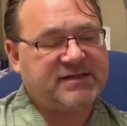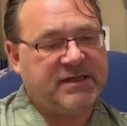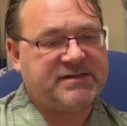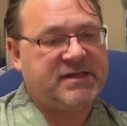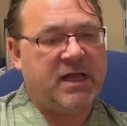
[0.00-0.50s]

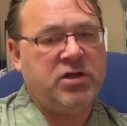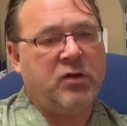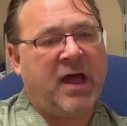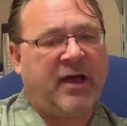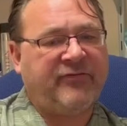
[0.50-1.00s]
It's that you
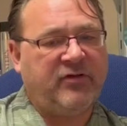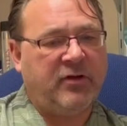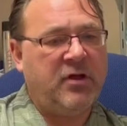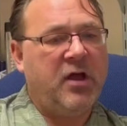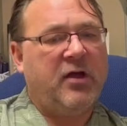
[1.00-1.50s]
have to
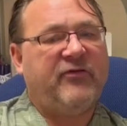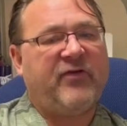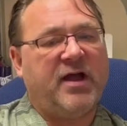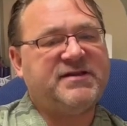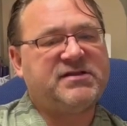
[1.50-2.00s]

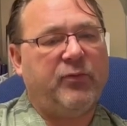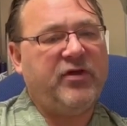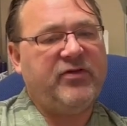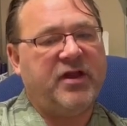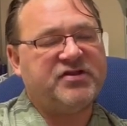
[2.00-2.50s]
find
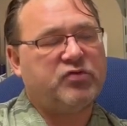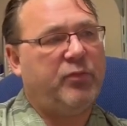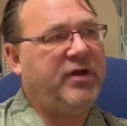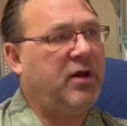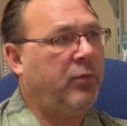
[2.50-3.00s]
something that is
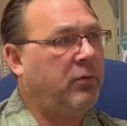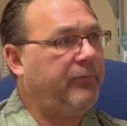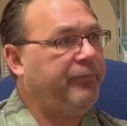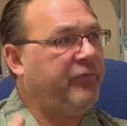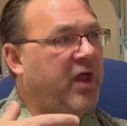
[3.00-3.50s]
repeatable,
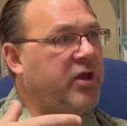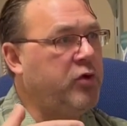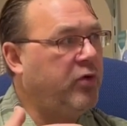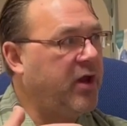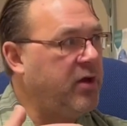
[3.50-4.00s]
that
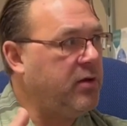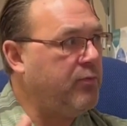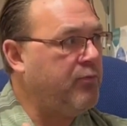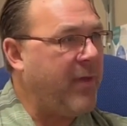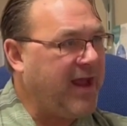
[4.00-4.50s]
you can
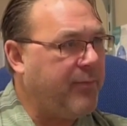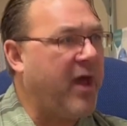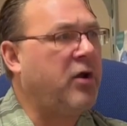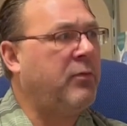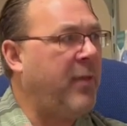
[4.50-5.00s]
make
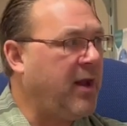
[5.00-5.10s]
better.